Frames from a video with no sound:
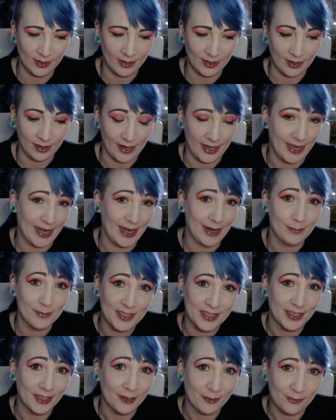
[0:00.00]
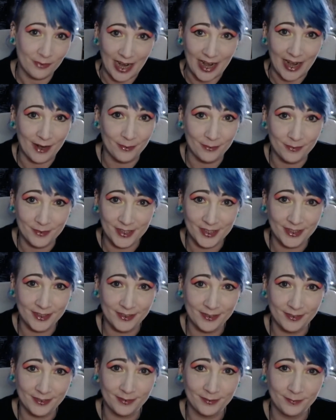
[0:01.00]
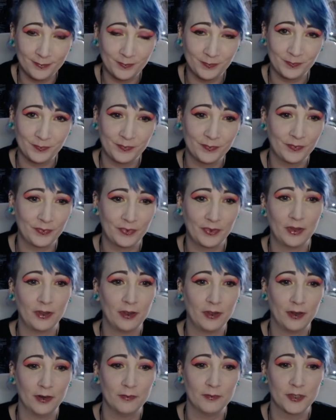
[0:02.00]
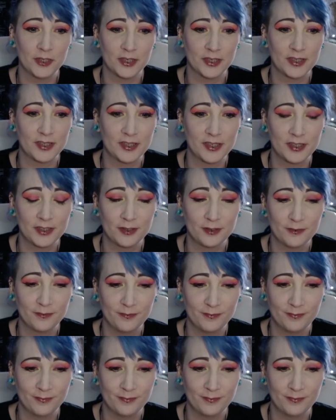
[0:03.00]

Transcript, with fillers: I am still around. I'm just,